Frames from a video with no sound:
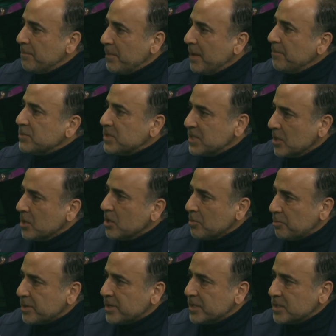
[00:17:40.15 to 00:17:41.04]
a, a
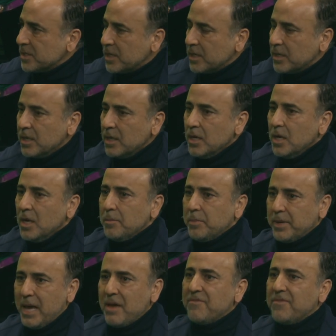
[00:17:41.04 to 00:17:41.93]
single person,
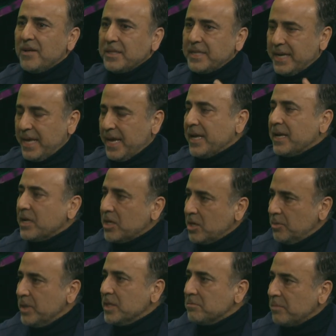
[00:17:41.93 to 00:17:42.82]
but I felt that I can
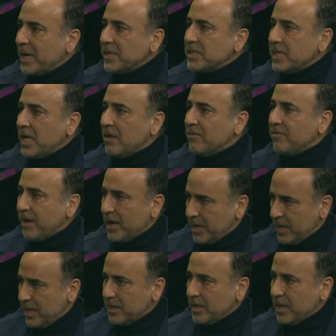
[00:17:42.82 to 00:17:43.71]
commit myself,
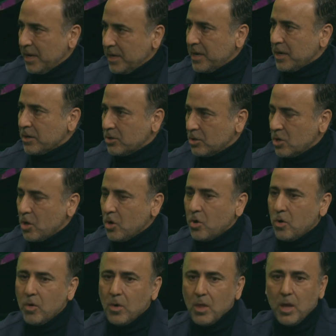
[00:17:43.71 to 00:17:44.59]
I can, I can
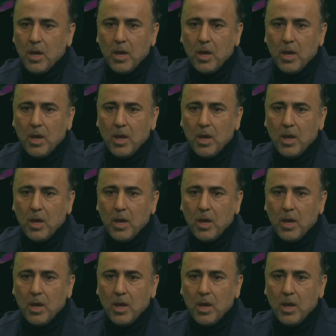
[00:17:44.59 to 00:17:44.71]
grow.